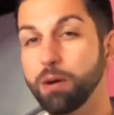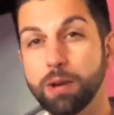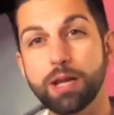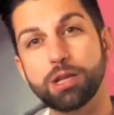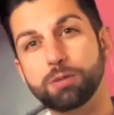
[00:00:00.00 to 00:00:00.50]
Probably
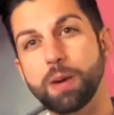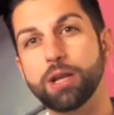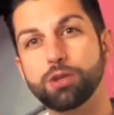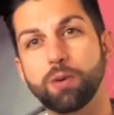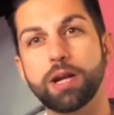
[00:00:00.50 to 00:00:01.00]
going to
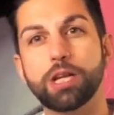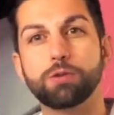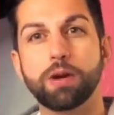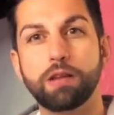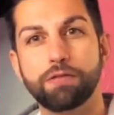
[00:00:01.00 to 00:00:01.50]
spend
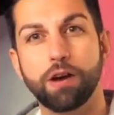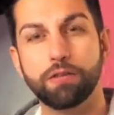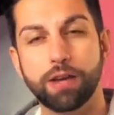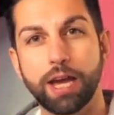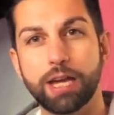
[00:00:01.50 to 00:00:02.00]

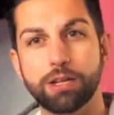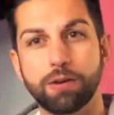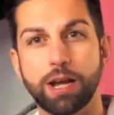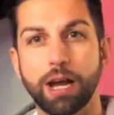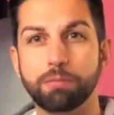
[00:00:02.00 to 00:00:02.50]
25k
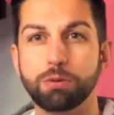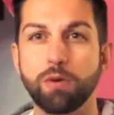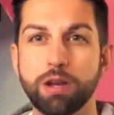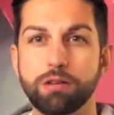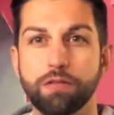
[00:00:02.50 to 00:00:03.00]
doing it up. So
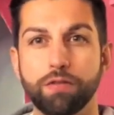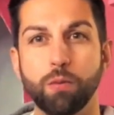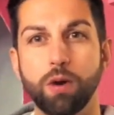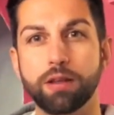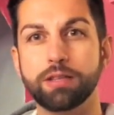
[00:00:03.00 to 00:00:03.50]
we're into it for
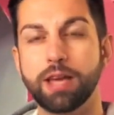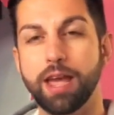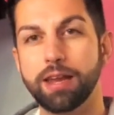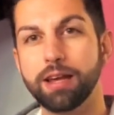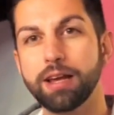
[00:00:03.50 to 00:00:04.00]

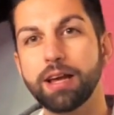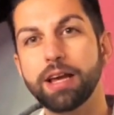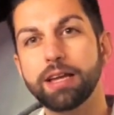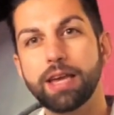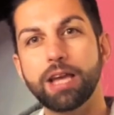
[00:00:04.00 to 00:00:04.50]

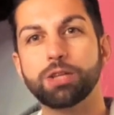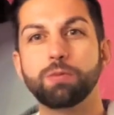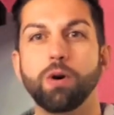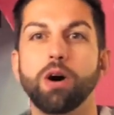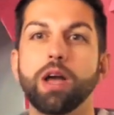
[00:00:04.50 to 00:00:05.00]
110. Guess
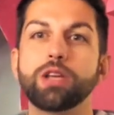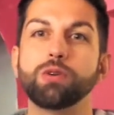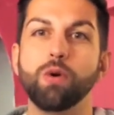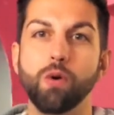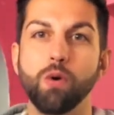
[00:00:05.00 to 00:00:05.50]
what?
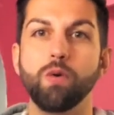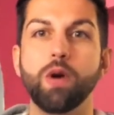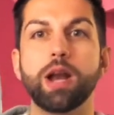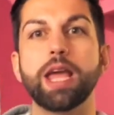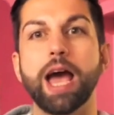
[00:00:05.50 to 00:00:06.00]
It's
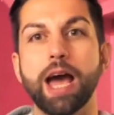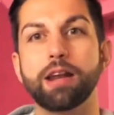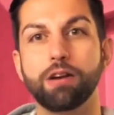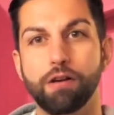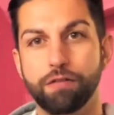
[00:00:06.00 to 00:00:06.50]
already had
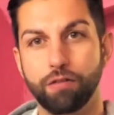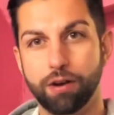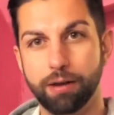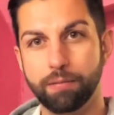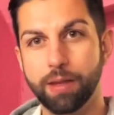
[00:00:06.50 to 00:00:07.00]
an offer
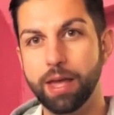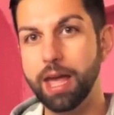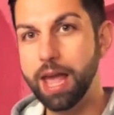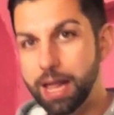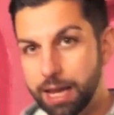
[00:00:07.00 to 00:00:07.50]
on
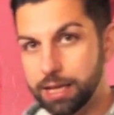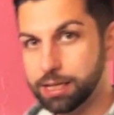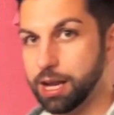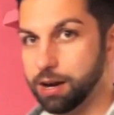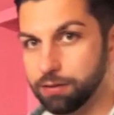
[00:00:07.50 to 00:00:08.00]
it in its
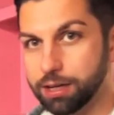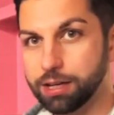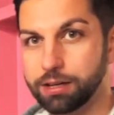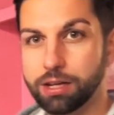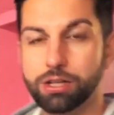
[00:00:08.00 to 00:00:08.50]
current
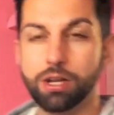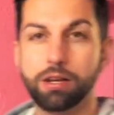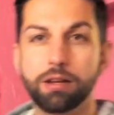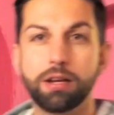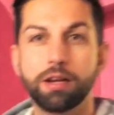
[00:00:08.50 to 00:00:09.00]

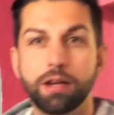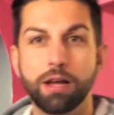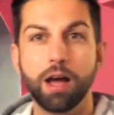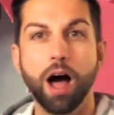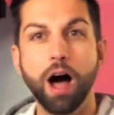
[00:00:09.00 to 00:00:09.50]
condition
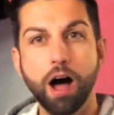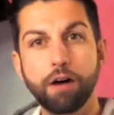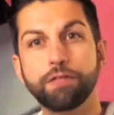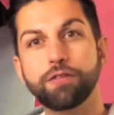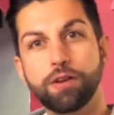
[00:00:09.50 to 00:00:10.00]

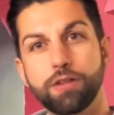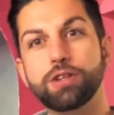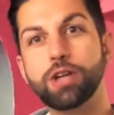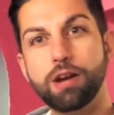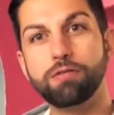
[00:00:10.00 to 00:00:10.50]
after the
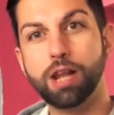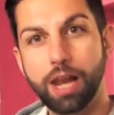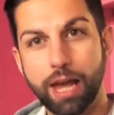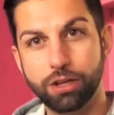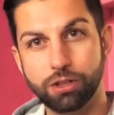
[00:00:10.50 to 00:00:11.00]
general
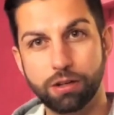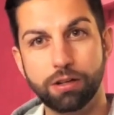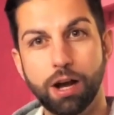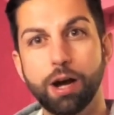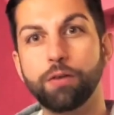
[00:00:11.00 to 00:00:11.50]

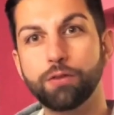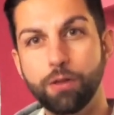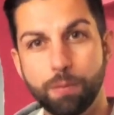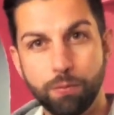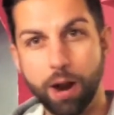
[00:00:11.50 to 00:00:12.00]
election, after
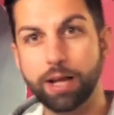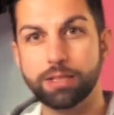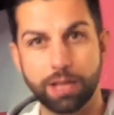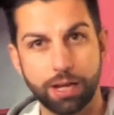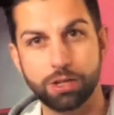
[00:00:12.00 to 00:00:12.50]
the
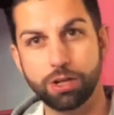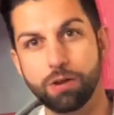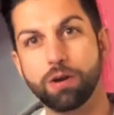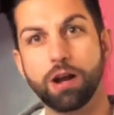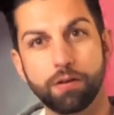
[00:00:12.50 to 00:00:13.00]
Brexit
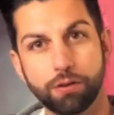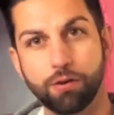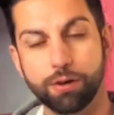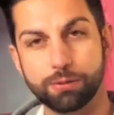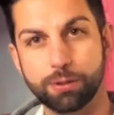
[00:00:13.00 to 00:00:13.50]
issue, and after
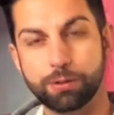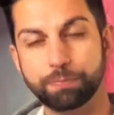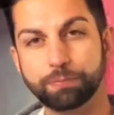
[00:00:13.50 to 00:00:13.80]
Christmas